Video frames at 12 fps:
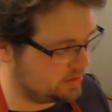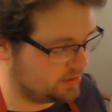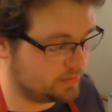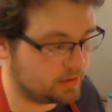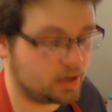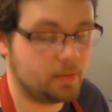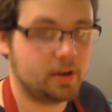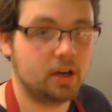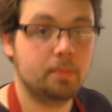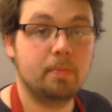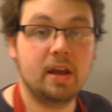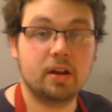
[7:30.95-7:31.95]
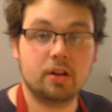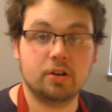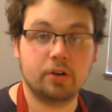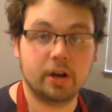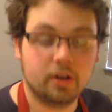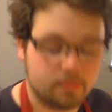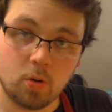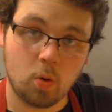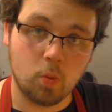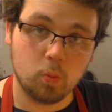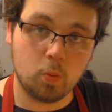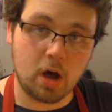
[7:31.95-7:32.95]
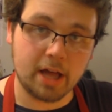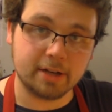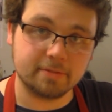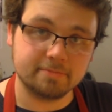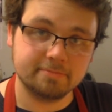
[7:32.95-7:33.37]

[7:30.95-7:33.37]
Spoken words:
who the f*** am I kidding? Make another drink. 1,